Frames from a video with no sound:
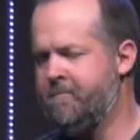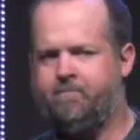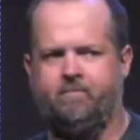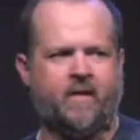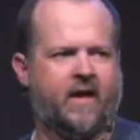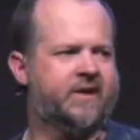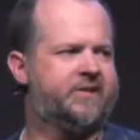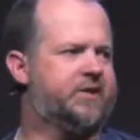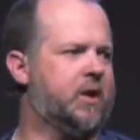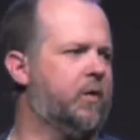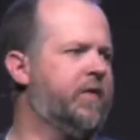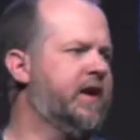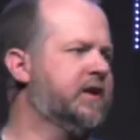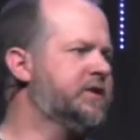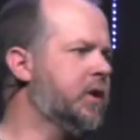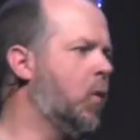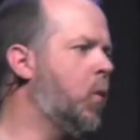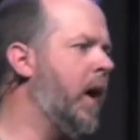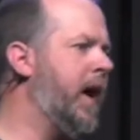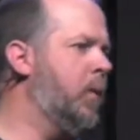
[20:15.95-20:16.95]
And so there's
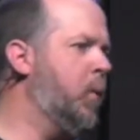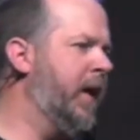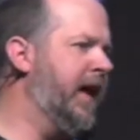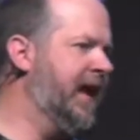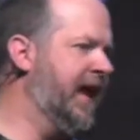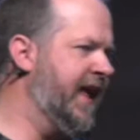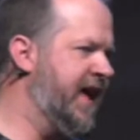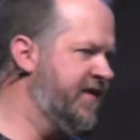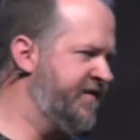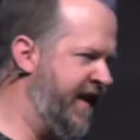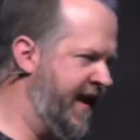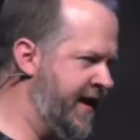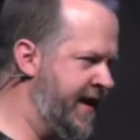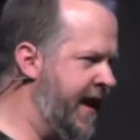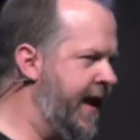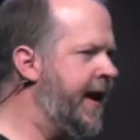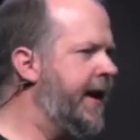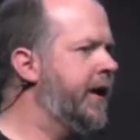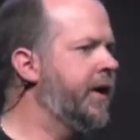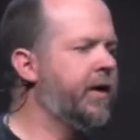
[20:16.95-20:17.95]
a way we live in
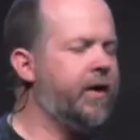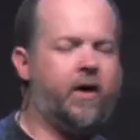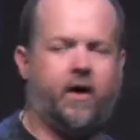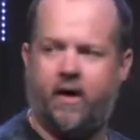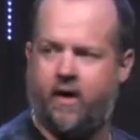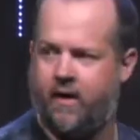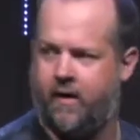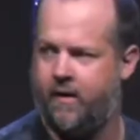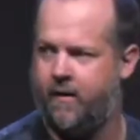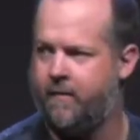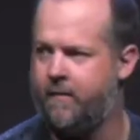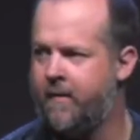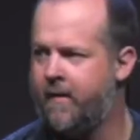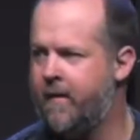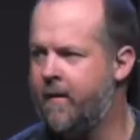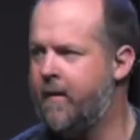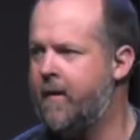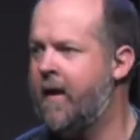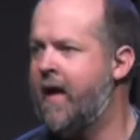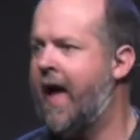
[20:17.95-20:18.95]
here,
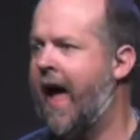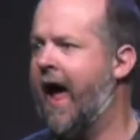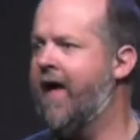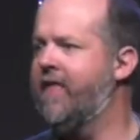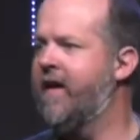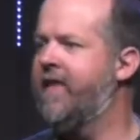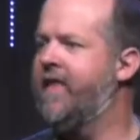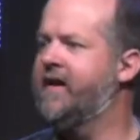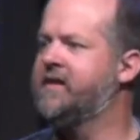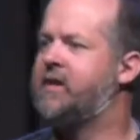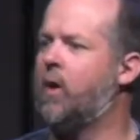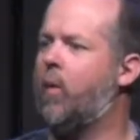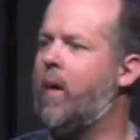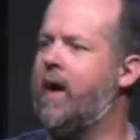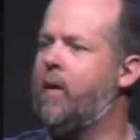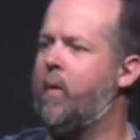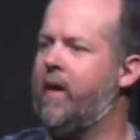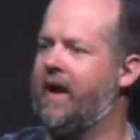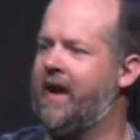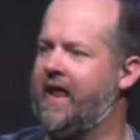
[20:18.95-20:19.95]
and then there's a way
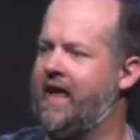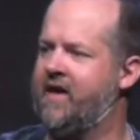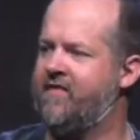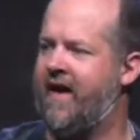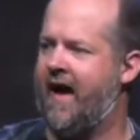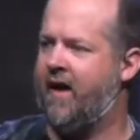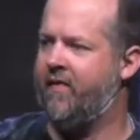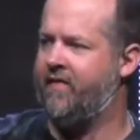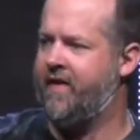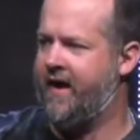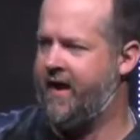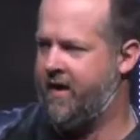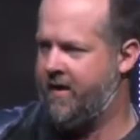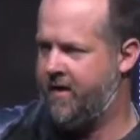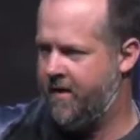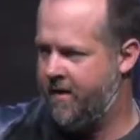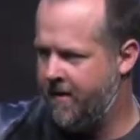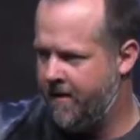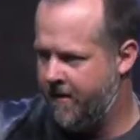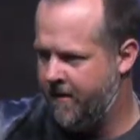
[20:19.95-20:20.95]
we live out there.
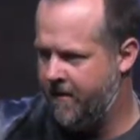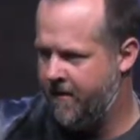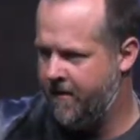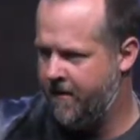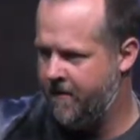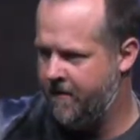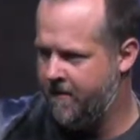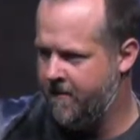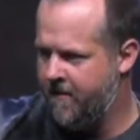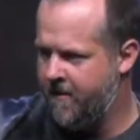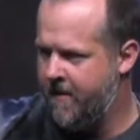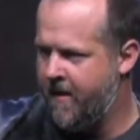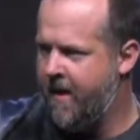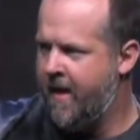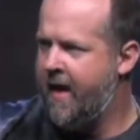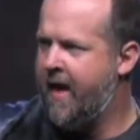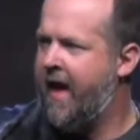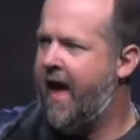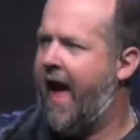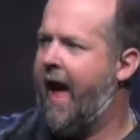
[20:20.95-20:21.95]

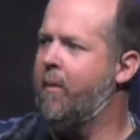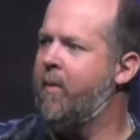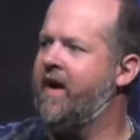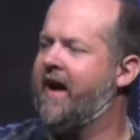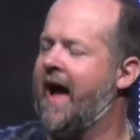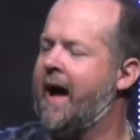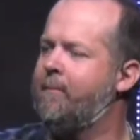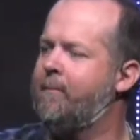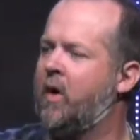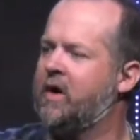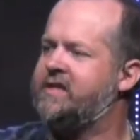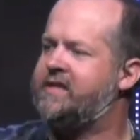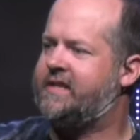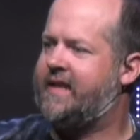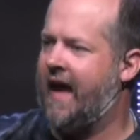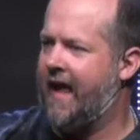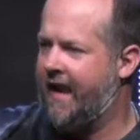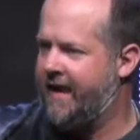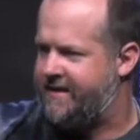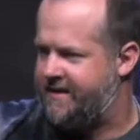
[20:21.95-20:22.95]
And we got more
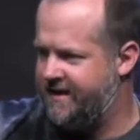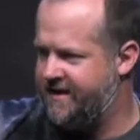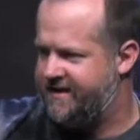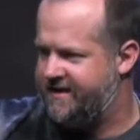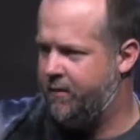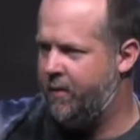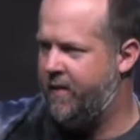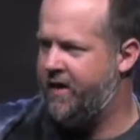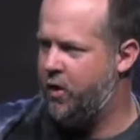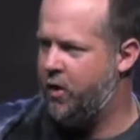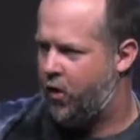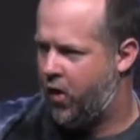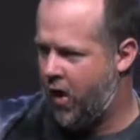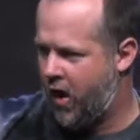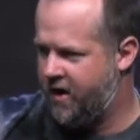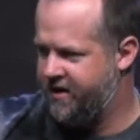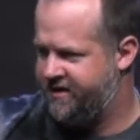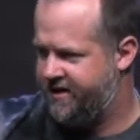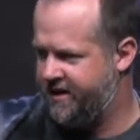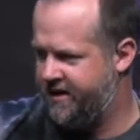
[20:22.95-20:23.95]
skeletons than we do
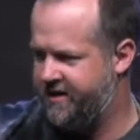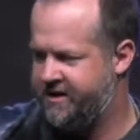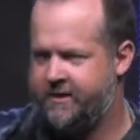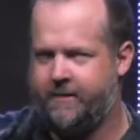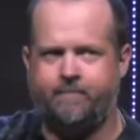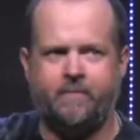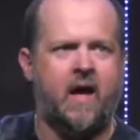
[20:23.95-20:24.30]
crosses.